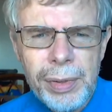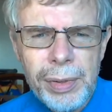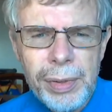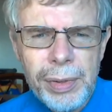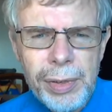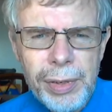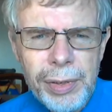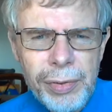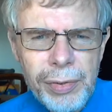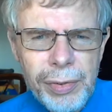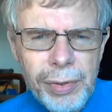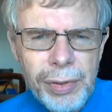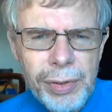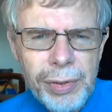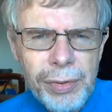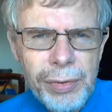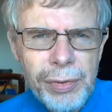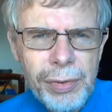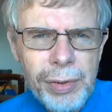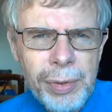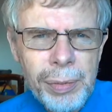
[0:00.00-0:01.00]
This
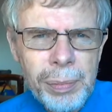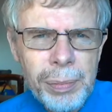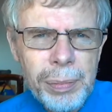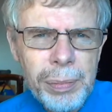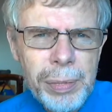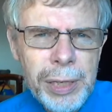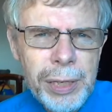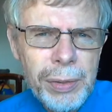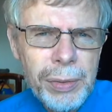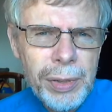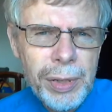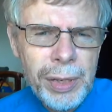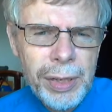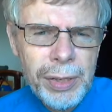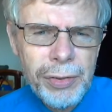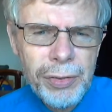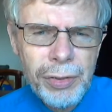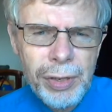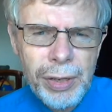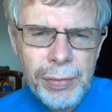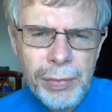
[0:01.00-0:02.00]
is about
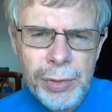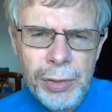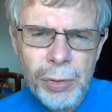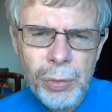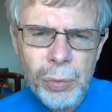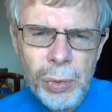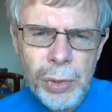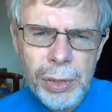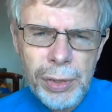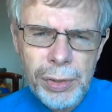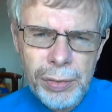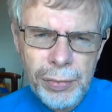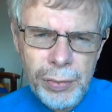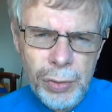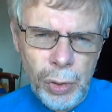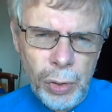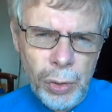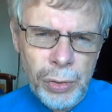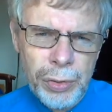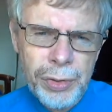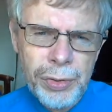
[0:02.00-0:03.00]
us having the Word of
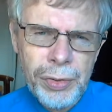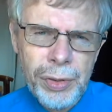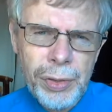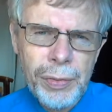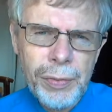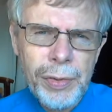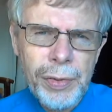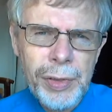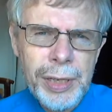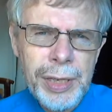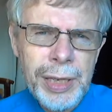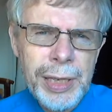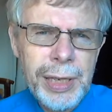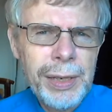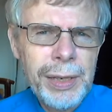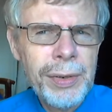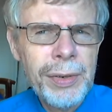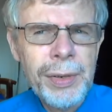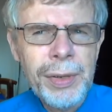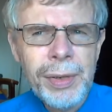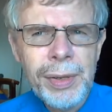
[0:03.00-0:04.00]
God, and don't forget
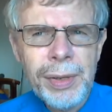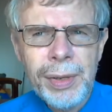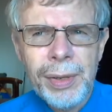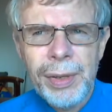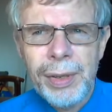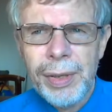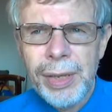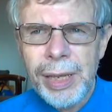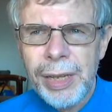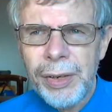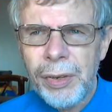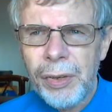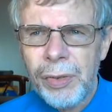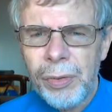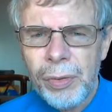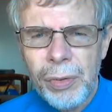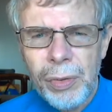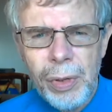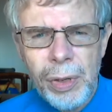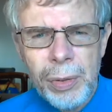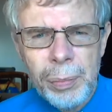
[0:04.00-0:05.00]
that
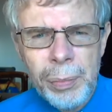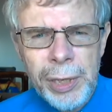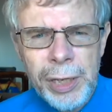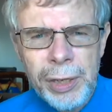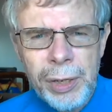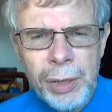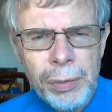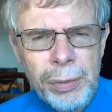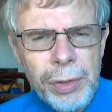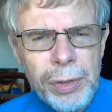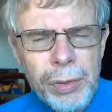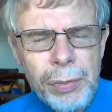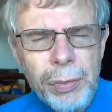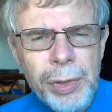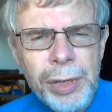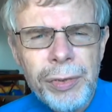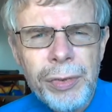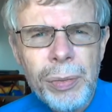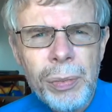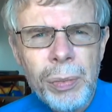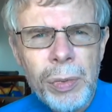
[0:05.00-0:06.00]
doesn't mean only the
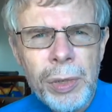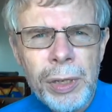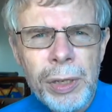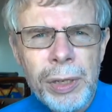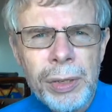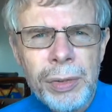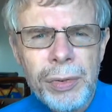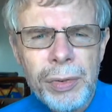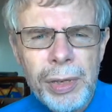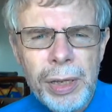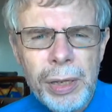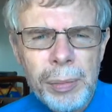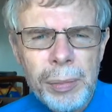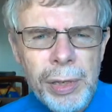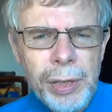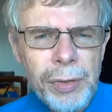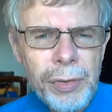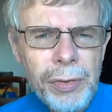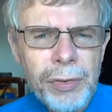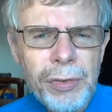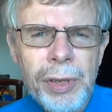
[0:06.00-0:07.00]
written word, that
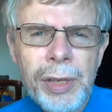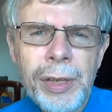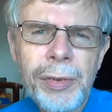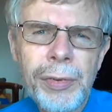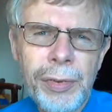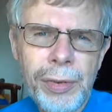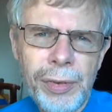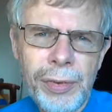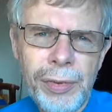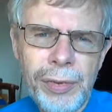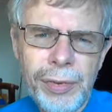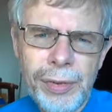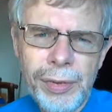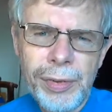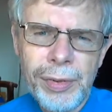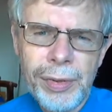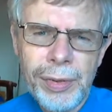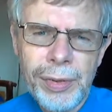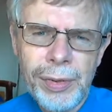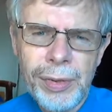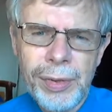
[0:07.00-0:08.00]
means Jesus,
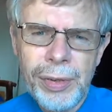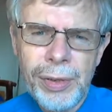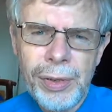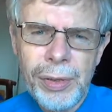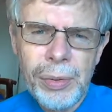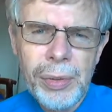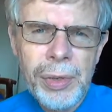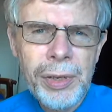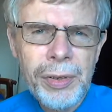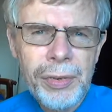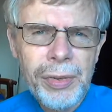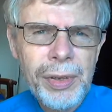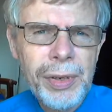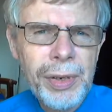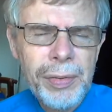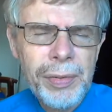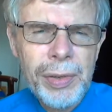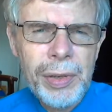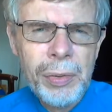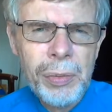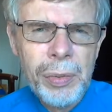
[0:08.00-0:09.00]
who is the
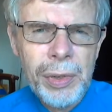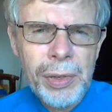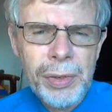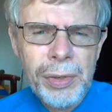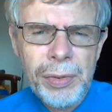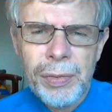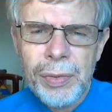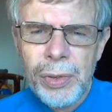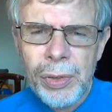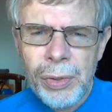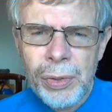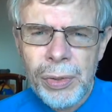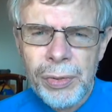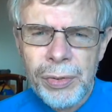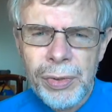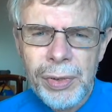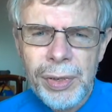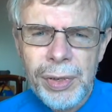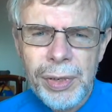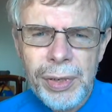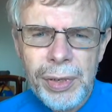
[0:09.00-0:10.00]
living word of God,
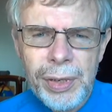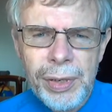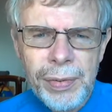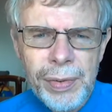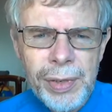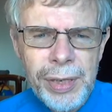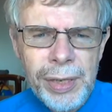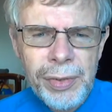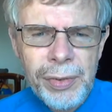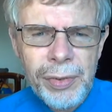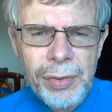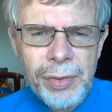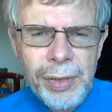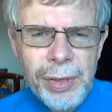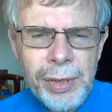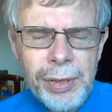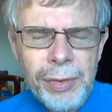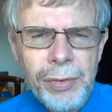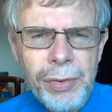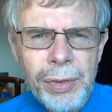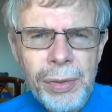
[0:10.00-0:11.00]
living
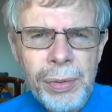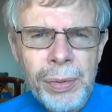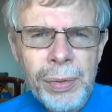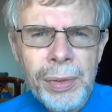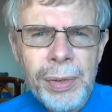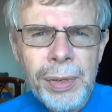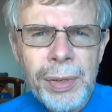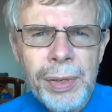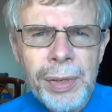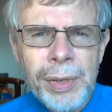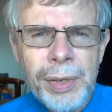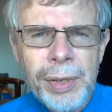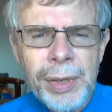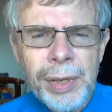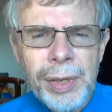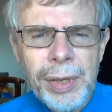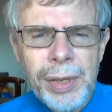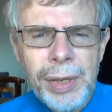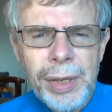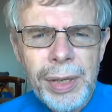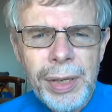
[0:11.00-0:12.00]
inside you.
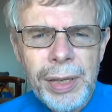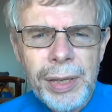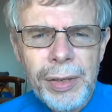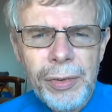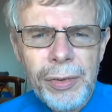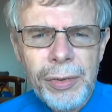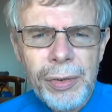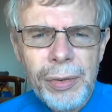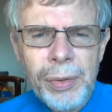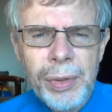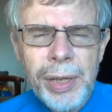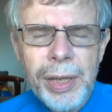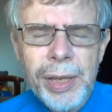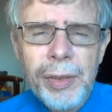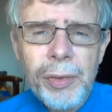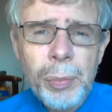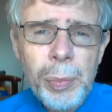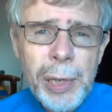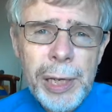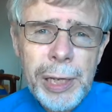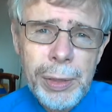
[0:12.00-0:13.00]
It's through his
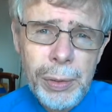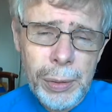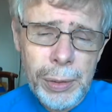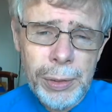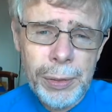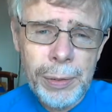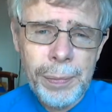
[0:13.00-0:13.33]
power